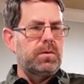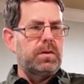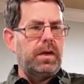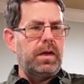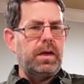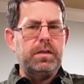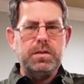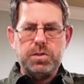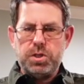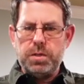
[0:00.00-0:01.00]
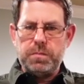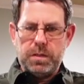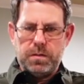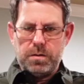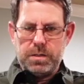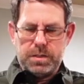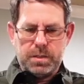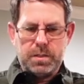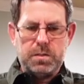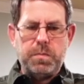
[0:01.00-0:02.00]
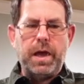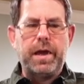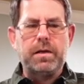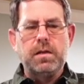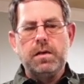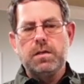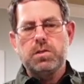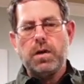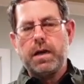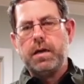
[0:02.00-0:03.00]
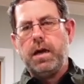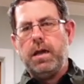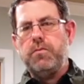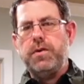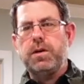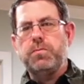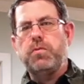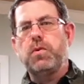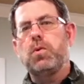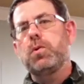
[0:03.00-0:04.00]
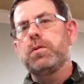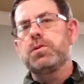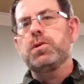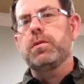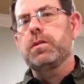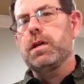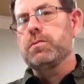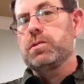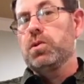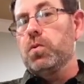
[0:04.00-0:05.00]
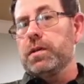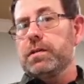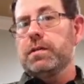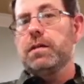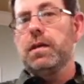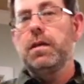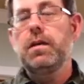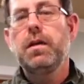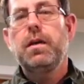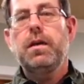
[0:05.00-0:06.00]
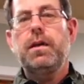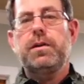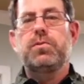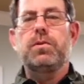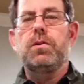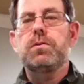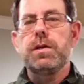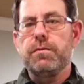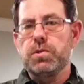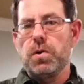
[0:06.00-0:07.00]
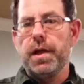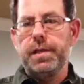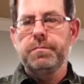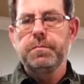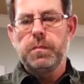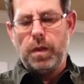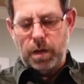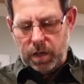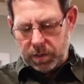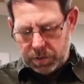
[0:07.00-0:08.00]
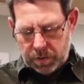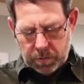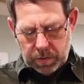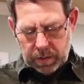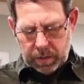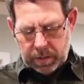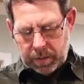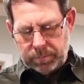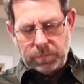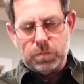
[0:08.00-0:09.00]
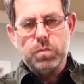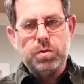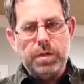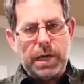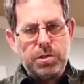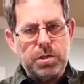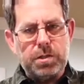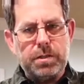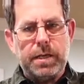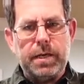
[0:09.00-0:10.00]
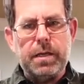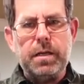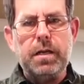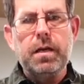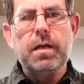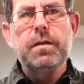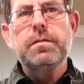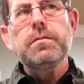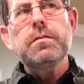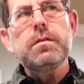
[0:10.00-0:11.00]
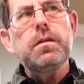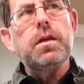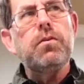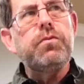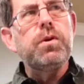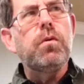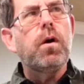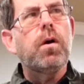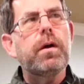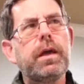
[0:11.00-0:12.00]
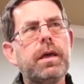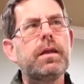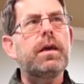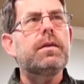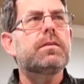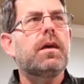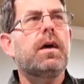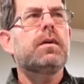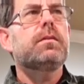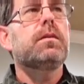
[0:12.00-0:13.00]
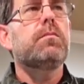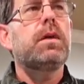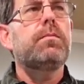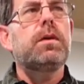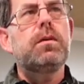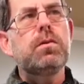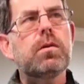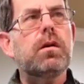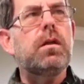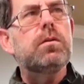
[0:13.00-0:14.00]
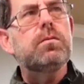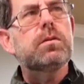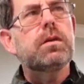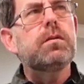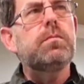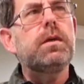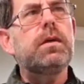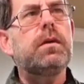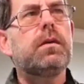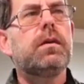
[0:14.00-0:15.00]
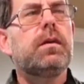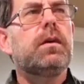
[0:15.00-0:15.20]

and then ship the 36s back. So I kind of figured before I ordered the shirt that I was going to need an extra large, and I was right. That's just to say that if you are in a size that maybe in your clothes could be